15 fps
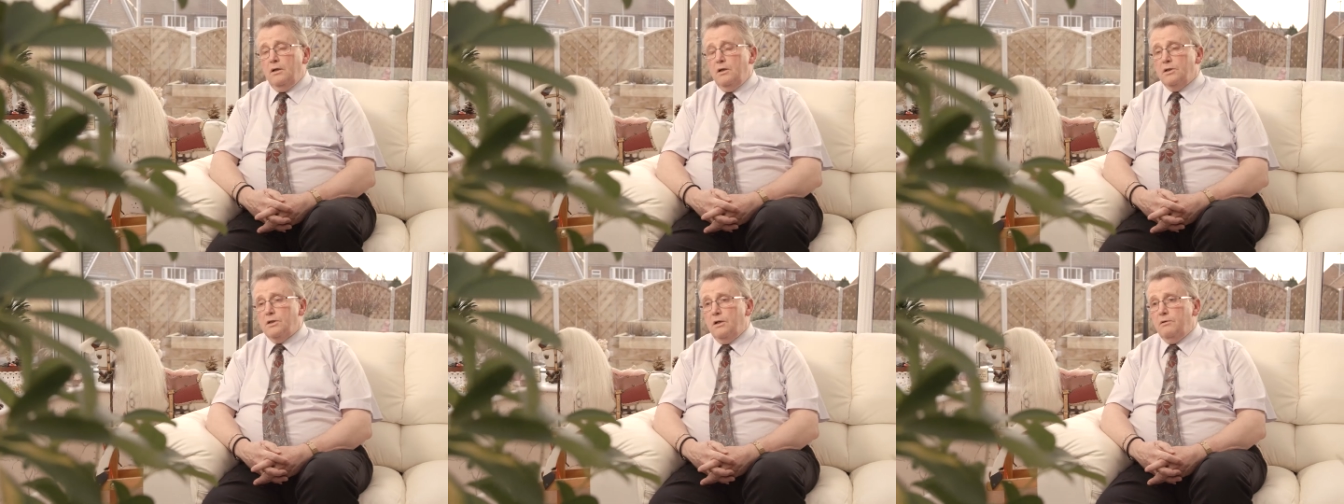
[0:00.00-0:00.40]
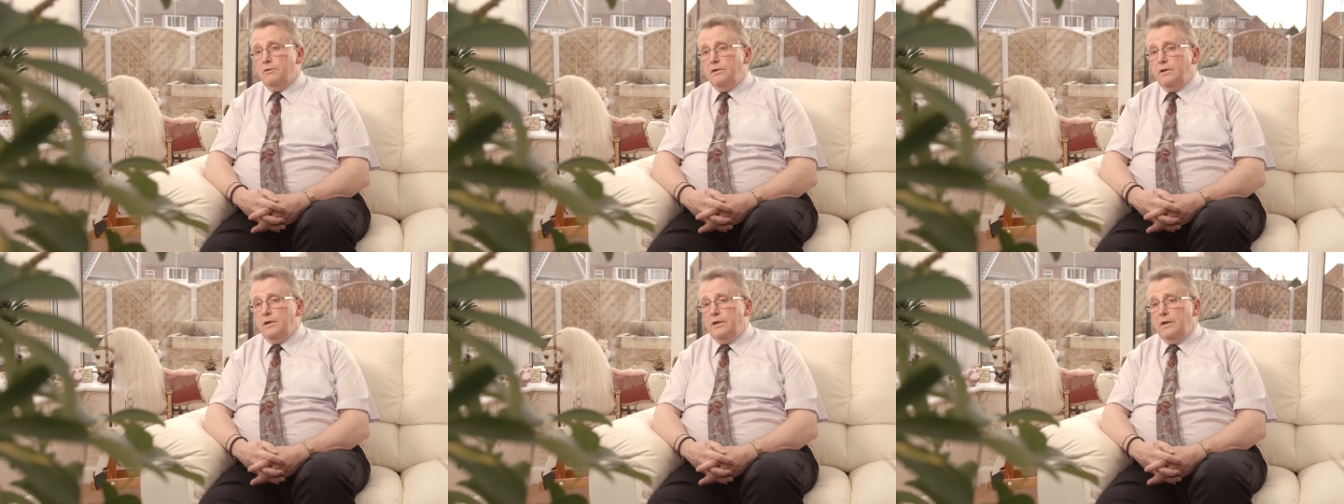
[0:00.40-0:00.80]

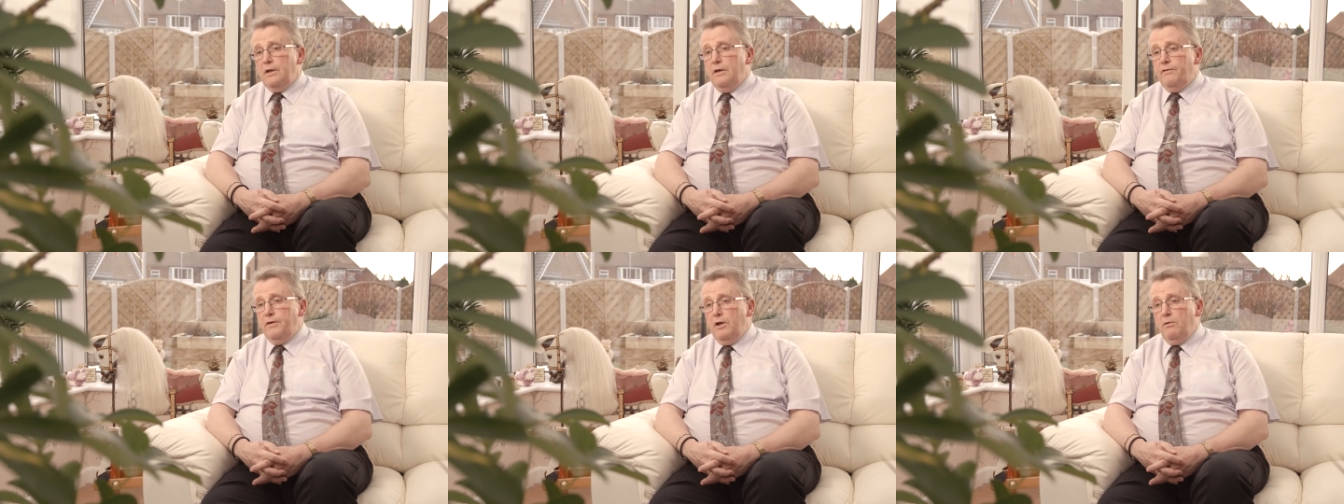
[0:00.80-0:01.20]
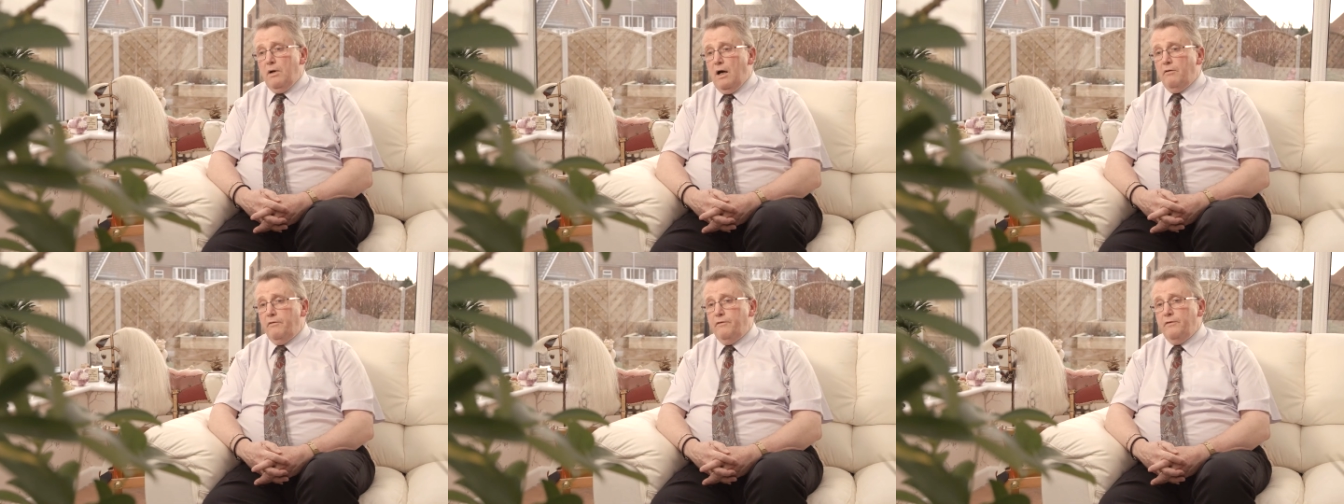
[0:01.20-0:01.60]
So if you
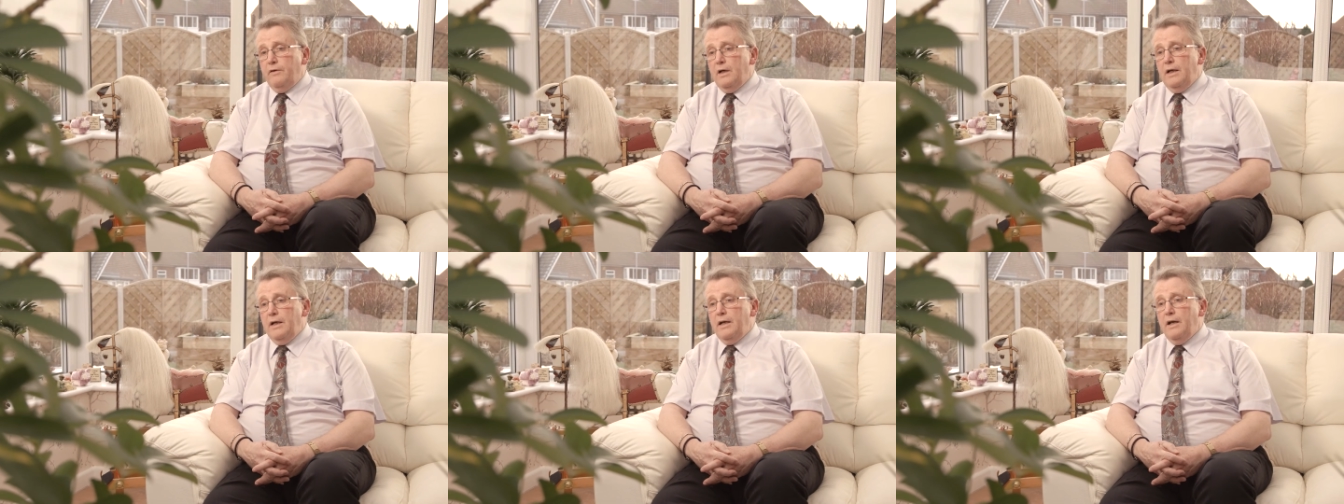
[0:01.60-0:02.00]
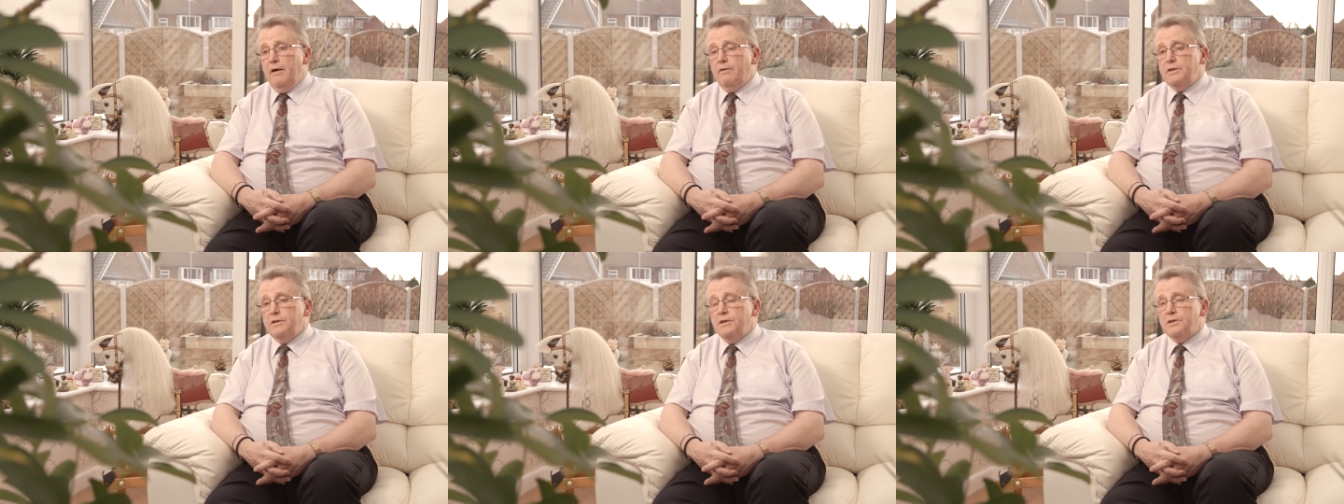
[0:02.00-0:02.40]
have an
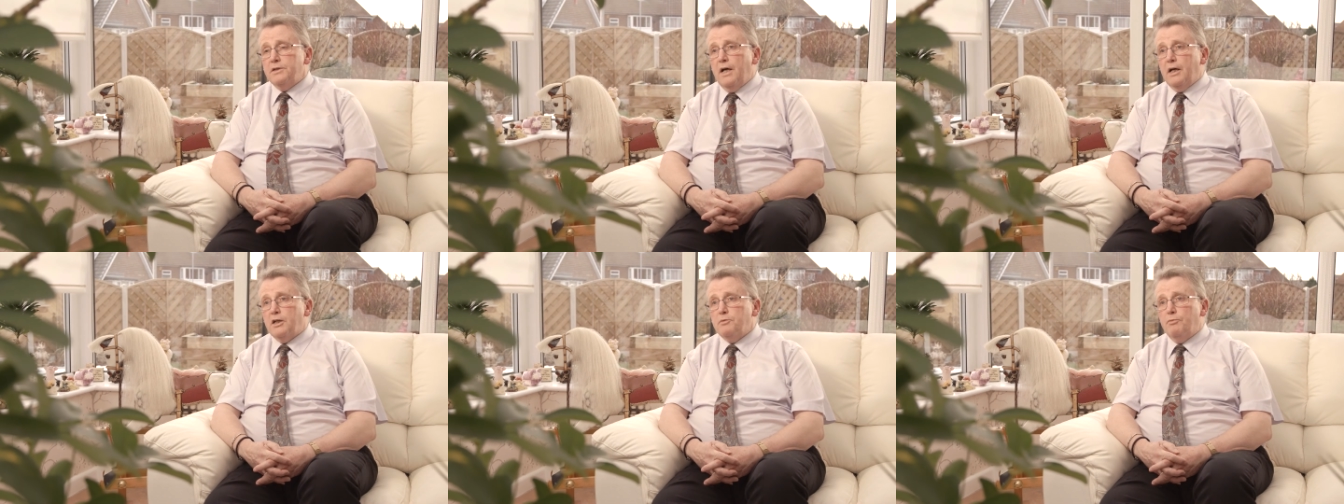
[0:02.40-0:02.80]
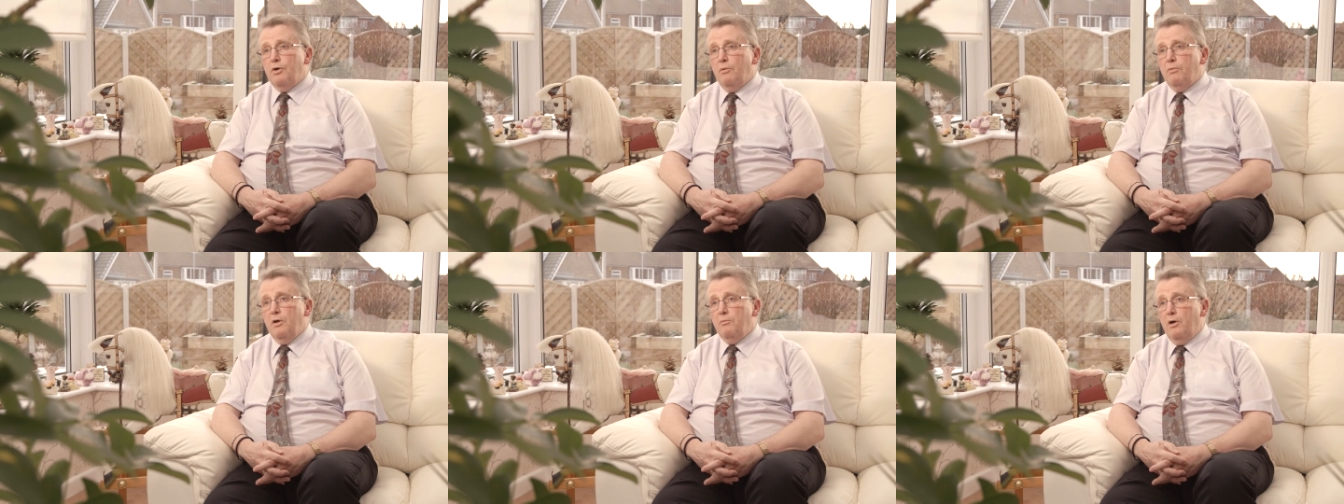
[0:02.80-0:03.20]
inheritance tax
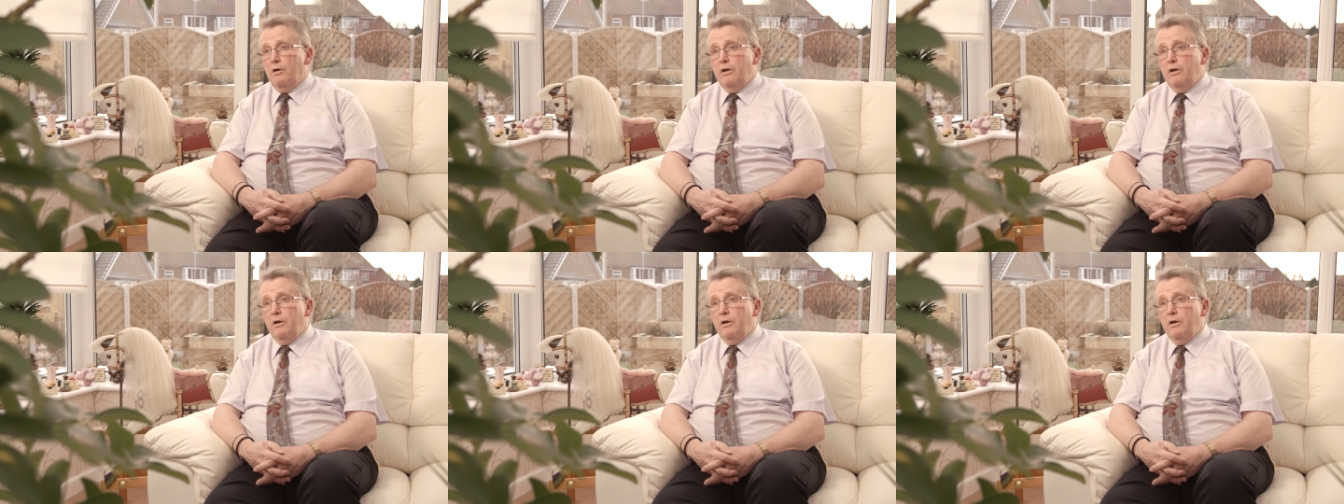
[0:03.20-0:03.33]
problem,